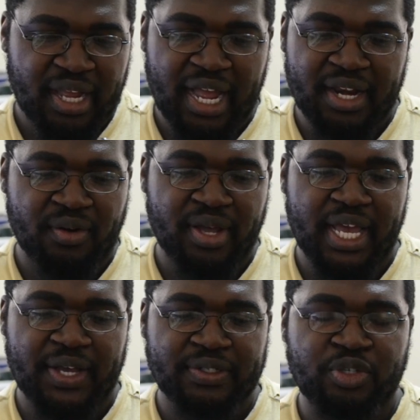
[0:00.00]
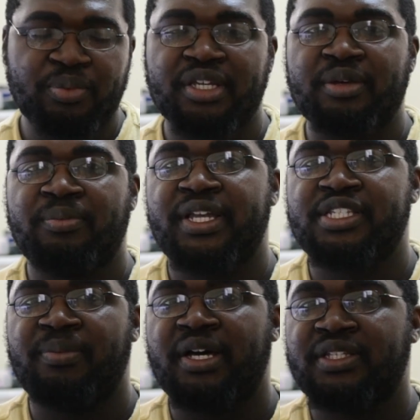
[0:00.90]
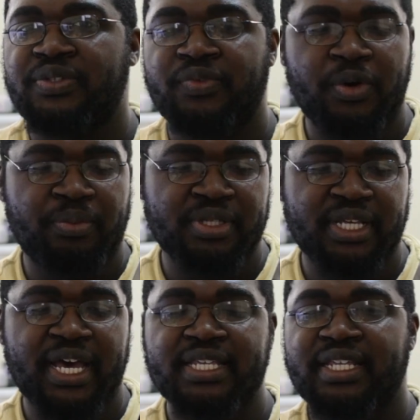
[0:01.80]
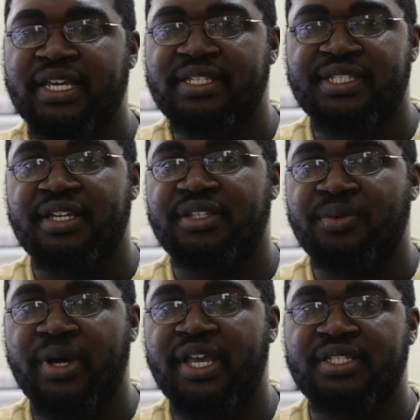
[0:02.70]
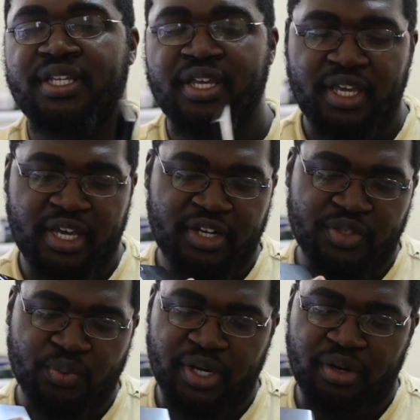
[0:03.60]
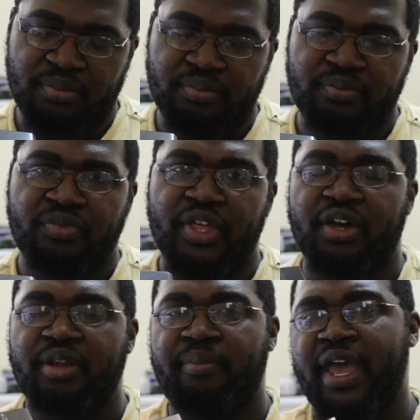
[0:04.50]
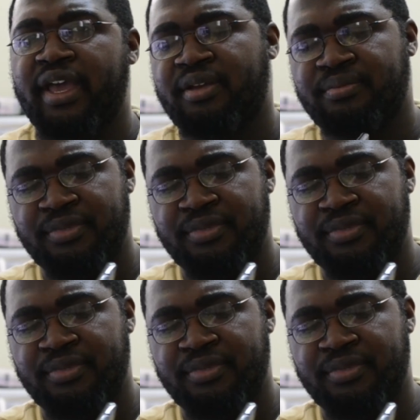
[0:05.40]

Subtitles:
I don't have too many complaints about this phone besides, like I said, the weight and this weird thing on the back,